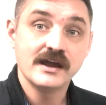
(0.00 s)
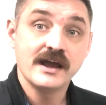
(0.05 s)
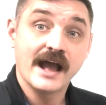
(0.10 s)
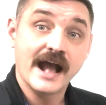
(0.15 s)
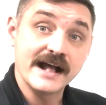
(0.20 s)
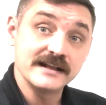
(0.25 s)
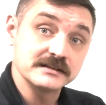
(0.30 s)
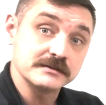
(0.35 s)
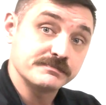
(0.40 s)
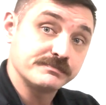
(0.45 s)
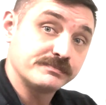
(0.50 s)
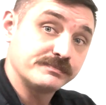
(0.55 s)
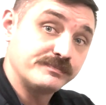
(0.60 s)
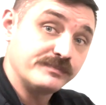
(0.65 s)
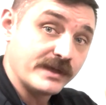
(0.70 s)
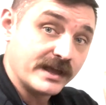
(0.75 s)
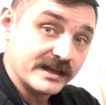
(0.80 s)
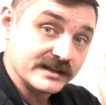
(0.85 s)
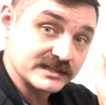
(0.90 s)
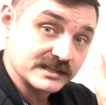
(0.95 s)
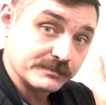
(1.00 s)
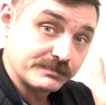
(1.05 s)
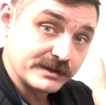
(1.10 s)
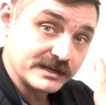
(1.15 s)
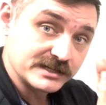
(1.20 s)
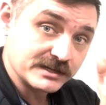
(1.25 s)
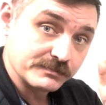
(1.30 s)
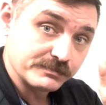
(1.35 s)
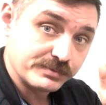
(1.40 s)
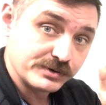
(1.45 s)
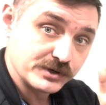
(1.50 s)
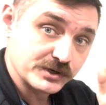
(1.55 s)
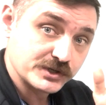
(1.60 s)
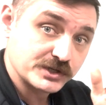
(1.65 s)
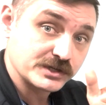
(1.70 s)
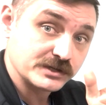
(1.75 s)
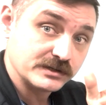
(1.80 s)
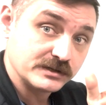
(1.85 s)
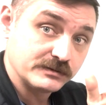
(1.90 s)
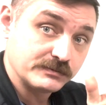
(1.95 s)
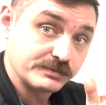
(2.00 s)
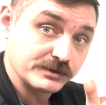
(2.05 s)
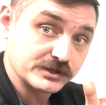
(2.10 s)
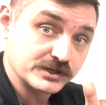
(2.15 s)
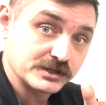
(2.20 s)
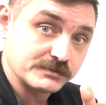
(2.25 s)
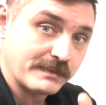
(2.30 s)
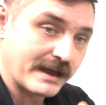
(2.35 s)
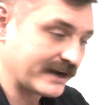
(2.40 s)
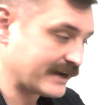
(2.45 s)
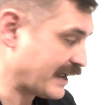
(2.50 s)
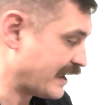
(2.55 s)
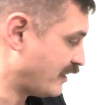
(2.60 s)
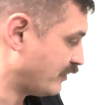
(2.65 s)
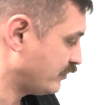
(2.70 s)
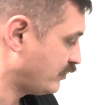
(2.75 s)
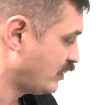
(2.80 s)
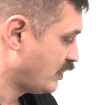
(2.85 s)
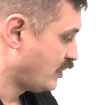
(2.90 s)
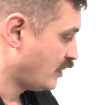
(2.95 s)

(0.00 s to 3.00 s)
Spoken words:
As the piston pushes back down,